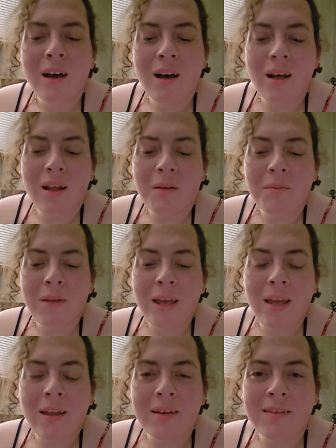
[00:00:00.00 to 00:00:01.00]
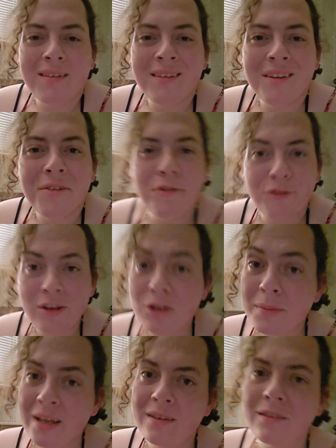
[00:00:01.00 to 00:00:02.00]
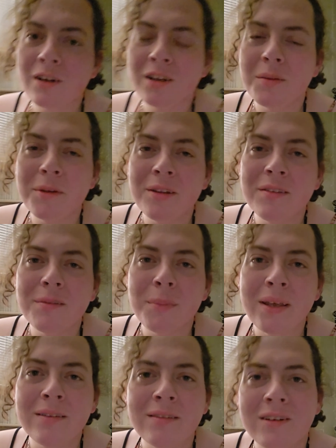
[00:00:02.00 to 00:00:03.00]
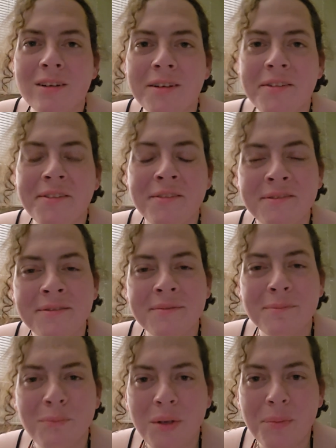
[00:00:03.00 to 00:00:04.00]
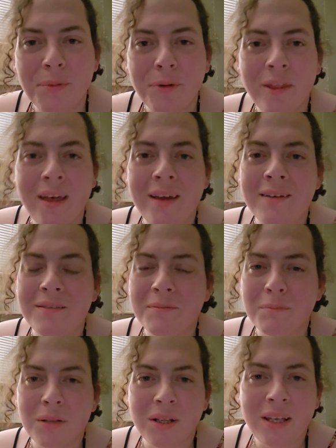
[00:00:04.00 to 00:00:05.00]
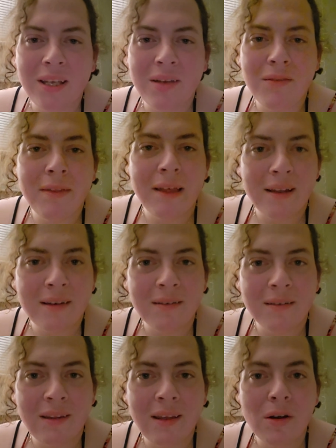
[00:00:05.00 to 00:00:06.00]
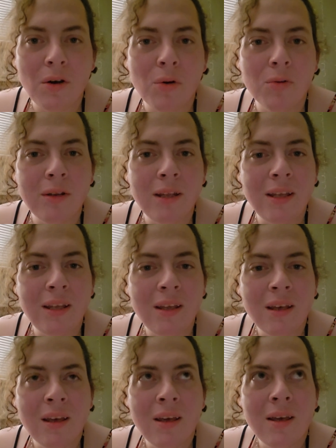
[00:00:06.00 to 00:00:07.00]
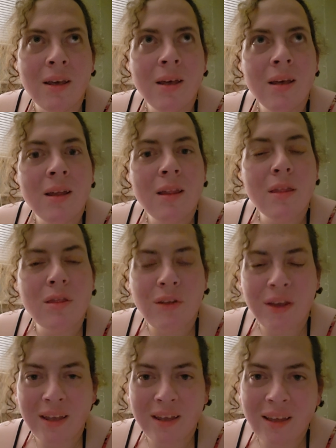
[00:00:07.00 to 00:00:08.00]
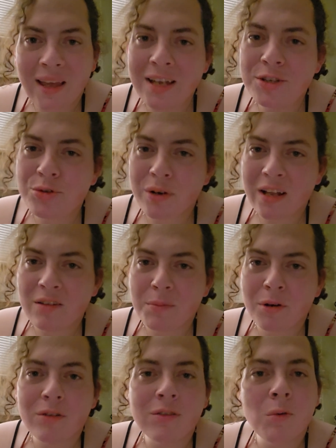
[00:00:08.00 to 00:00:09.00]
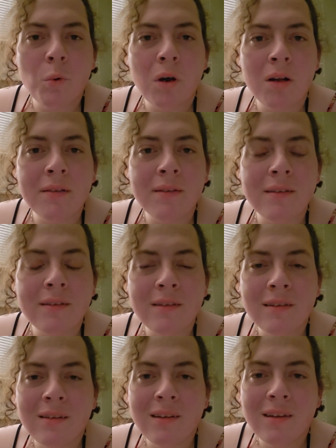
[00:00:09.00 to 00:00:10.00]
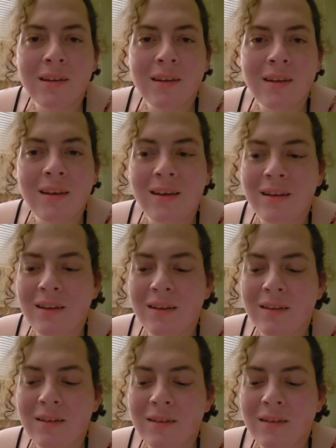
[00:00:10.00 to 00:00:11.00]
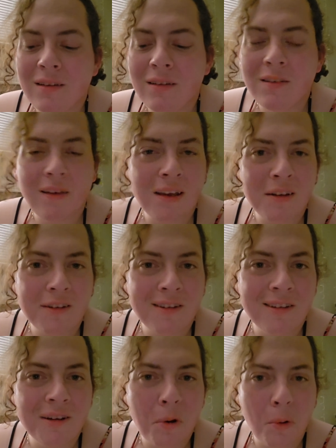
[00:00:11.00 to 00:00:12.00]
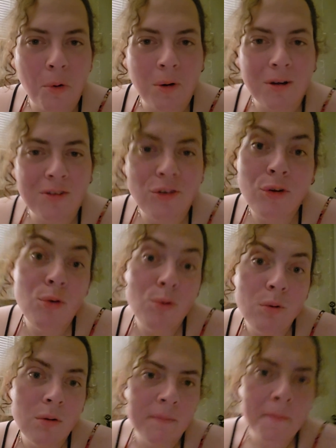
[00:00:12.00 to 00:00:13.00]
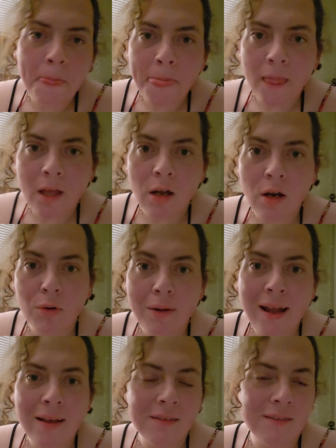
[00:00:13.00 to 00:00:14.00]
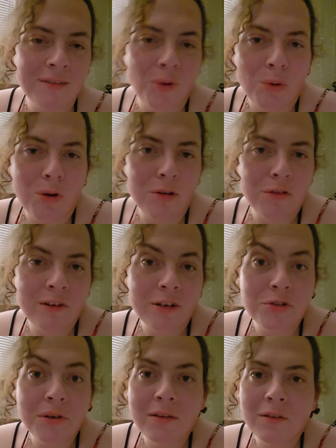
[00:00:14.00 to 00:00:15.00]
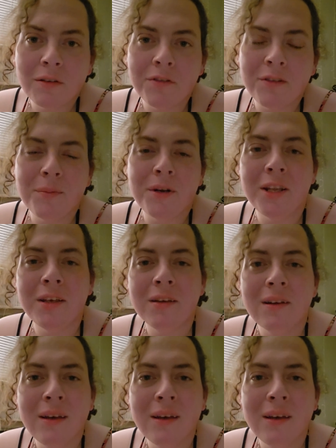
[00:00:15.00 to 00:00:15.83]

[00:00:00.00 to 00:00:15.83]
And fear-based arguments based on people that believe that the only thing a trans person wants is sex or to harass or sexually assault somebody.